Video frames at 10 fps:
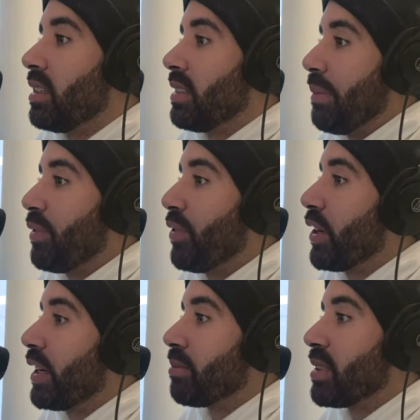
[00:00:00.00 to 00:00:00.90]
Tommy
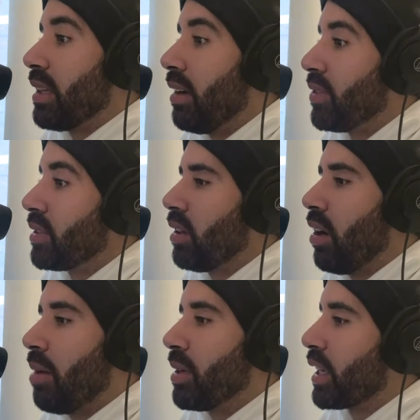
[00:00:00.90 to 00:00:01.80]
Fury himself has said,
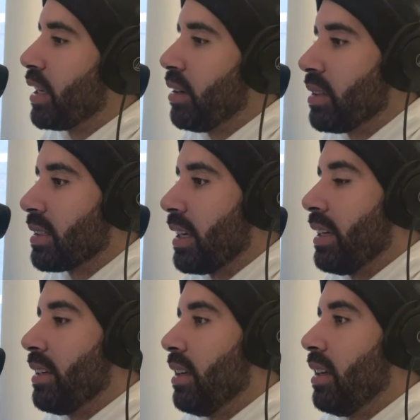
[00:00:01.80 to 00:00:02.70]
Oh, I'm going to kill this kid.